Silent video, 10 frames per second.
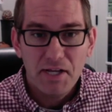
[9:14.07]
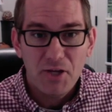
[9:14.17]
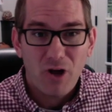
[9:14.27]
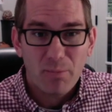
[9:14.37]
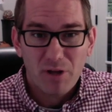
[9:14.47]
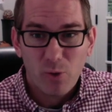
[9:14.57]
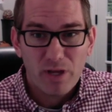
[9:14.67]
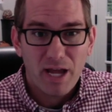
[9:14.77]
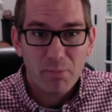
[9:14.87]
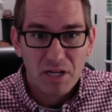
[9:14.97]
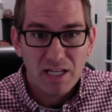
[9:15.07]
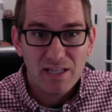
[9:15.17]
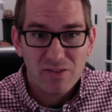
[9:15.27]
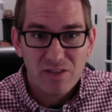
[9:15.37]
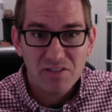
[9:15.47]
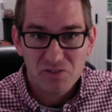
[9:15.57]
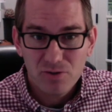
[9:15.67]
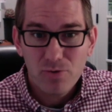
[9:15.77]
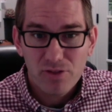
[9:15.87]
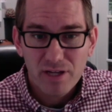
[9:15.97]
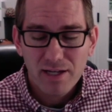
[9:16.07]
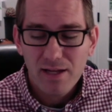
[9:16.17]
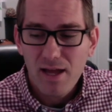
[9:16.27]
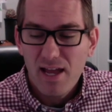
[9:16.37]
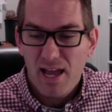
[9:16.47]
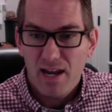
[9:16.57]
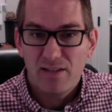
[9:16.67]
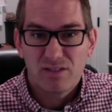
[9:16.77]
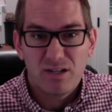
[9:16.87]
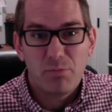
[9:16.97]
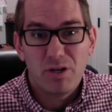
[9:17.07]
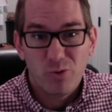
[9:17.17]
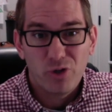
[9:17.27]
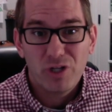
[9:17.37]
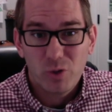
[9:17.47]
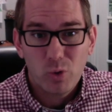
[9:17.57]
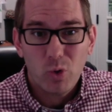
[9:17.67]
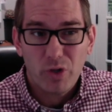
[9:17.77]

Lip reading: I'm going to get this new thing and it's going to be really cool,